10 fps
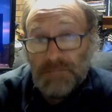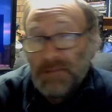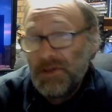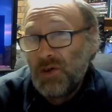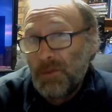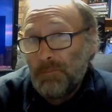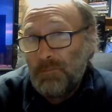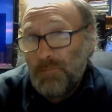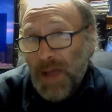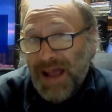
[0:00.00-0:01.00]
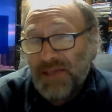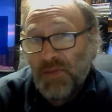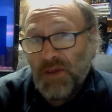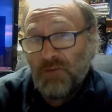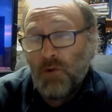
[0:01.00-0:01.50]
Maybe not a
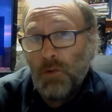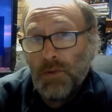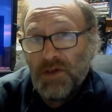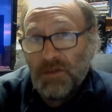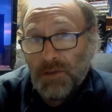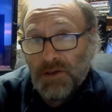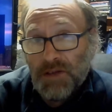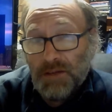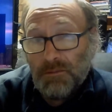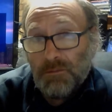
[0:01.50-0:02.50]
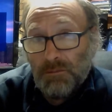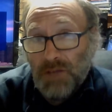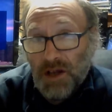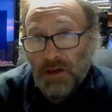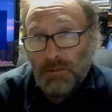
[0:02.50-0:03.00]
bad thing wrong with you, but I think,
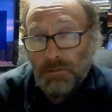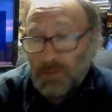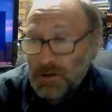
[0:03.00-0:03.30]
you know,